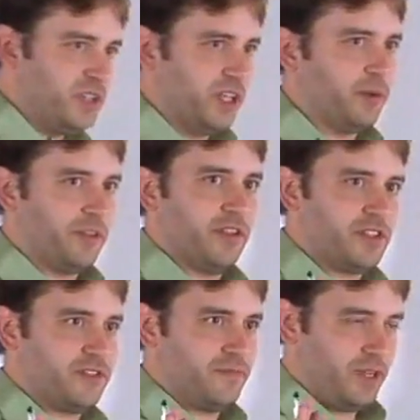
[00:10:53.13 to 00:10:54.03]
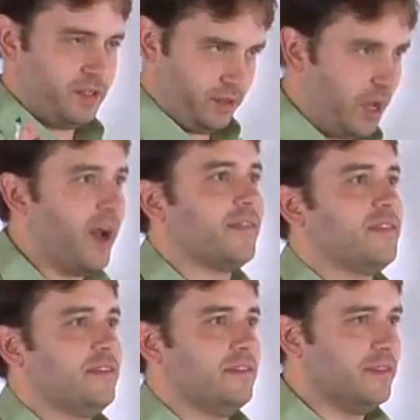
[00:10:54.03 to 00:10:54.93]
dealing with this a
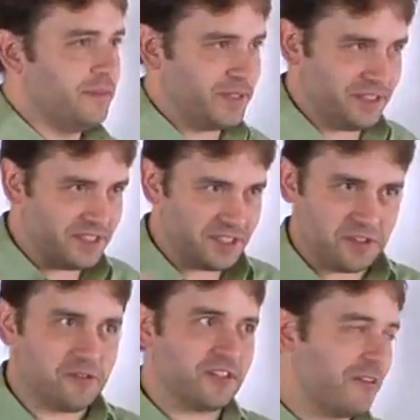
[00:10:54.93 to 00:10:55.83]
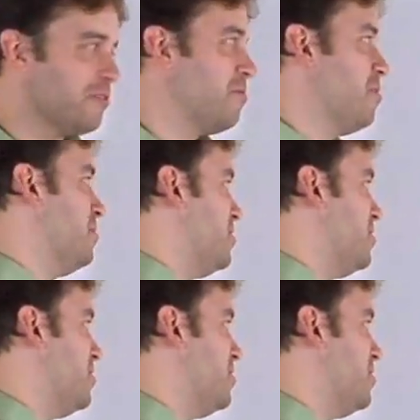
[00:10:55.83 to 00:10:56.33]
lot. This is used everywhere in